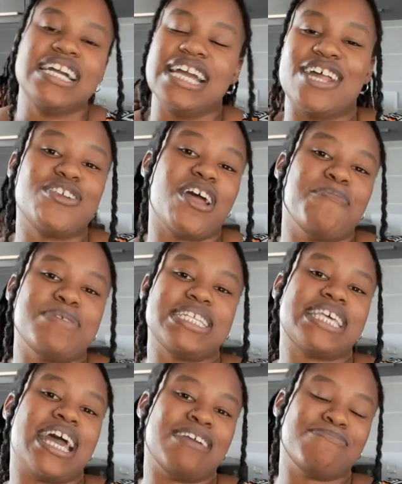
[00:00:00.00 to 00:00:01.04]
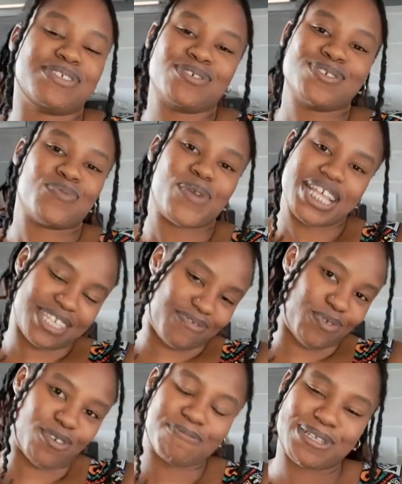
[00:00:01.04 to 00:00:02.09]
I don't know how many times those words have
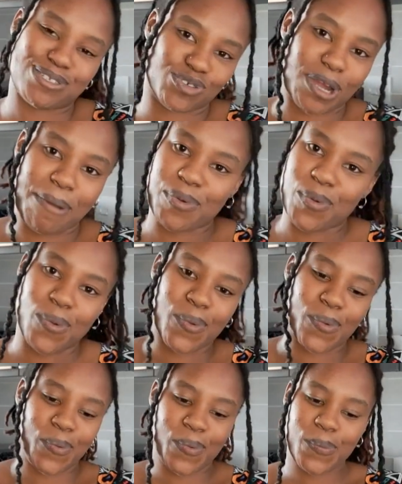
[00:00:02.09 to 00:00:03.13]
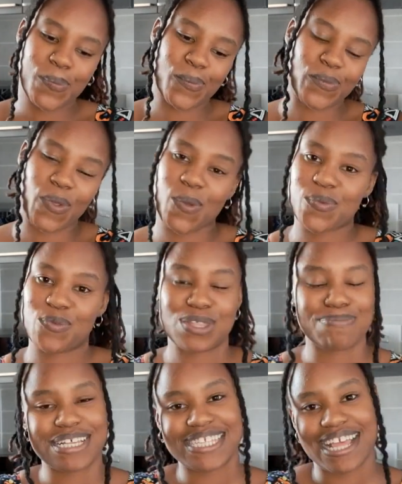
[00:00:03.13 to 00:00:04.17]
gotten me into trouble with
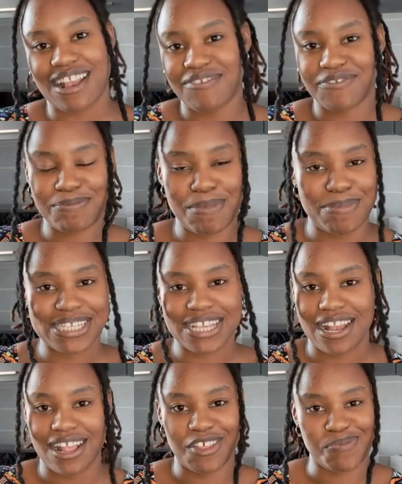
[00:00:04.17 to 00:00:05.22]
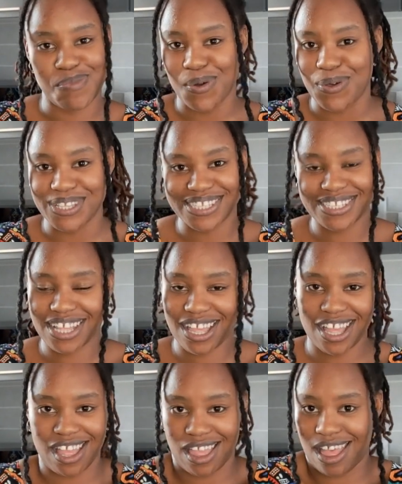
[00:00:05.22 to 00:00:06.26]
myself and my mental health, because
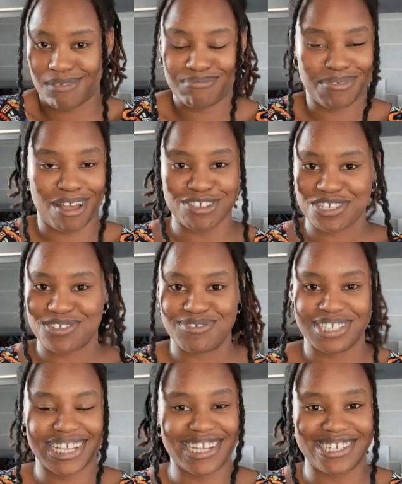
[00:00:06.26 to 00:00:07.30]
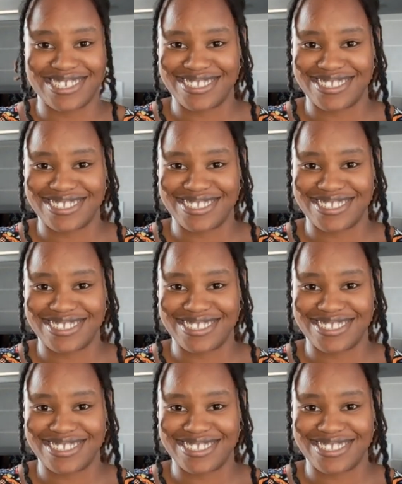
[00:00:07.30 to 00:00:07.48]
I'm out here doing challenging